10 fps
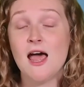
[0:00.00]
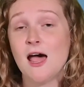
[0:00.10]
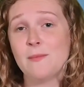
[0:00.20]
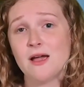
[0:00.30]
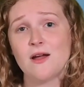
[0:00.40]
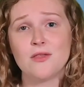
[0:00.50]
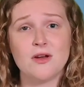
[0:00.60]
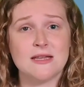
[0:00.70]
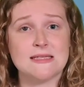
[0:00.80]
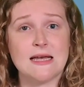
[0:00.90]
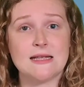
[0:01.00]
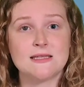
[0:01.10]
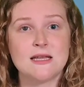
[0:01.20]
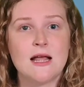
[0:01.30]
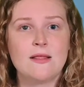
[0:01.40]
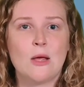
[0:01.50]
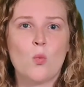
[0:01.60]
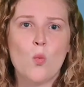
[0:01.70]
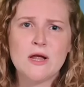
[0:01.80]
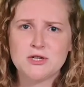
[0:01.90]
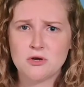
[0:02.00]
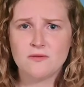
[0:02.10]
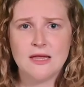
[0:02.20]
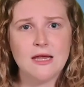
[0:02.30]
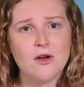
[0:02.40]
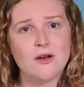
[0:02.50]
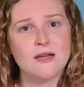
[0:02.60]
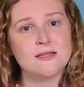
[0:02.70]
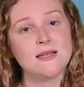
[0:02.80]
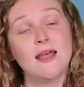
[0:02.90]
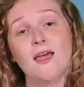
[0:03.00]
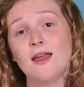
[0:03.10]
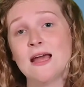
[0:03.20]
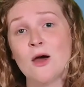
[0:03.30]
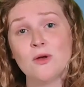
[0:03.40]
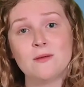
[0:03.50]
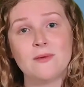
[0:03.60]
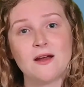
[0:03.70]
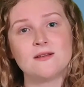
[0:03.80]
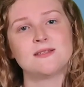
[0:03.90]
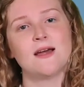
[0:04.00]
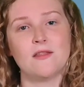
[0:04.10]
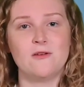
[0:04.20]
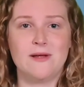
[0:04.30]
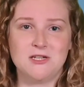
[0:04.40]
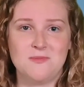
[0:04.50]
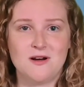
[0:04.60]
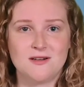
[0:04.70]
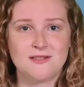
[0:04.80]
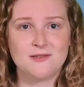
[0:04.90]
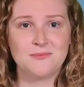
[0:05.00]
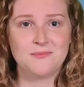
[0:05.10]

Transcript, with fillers: among other insights, like what drove the increase and how it compares to other benchmarks.